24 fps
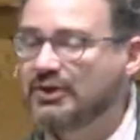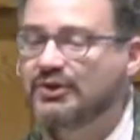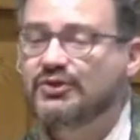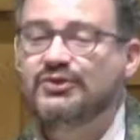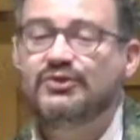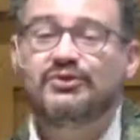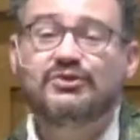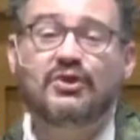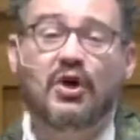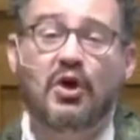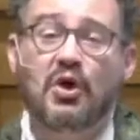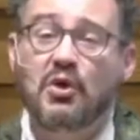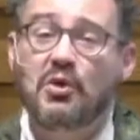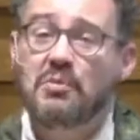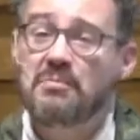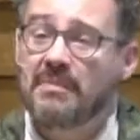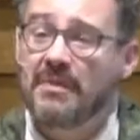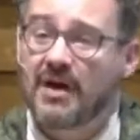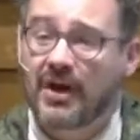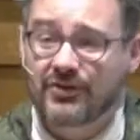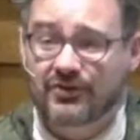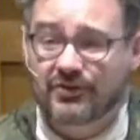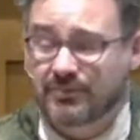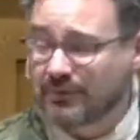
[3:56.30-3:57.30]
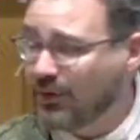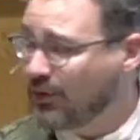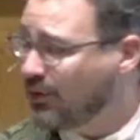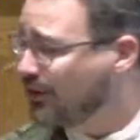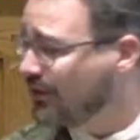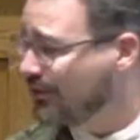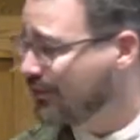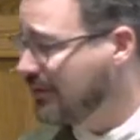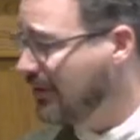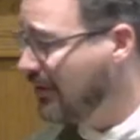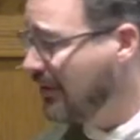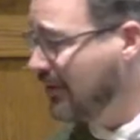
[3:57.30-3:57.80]
so much more
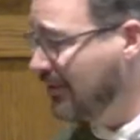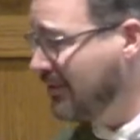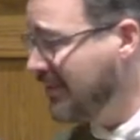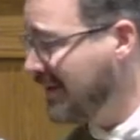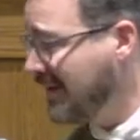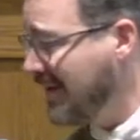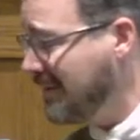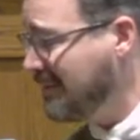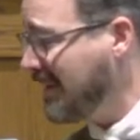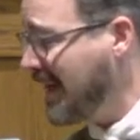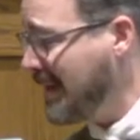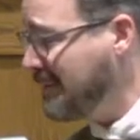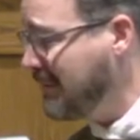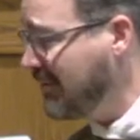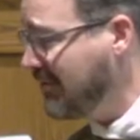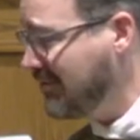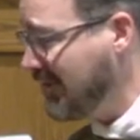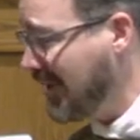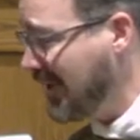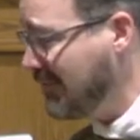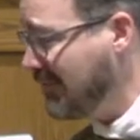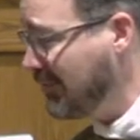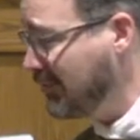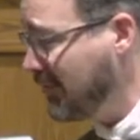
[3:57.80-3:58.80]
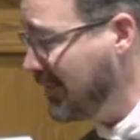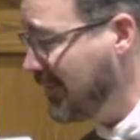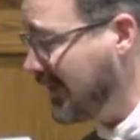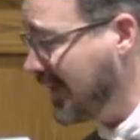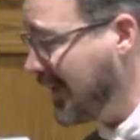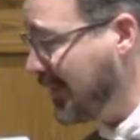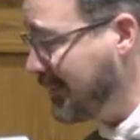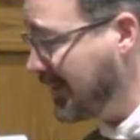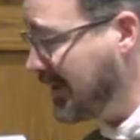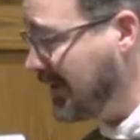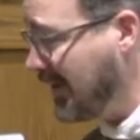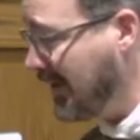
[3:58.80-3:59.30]
so than in my pajamas with a
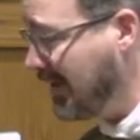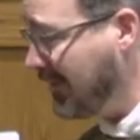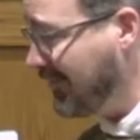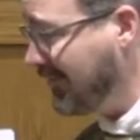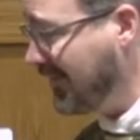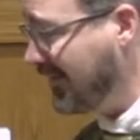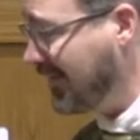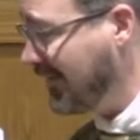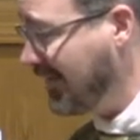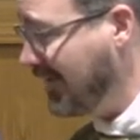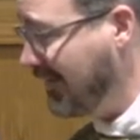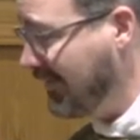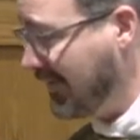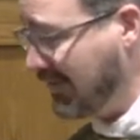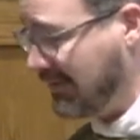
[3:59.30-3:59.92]
cup of coffee in the living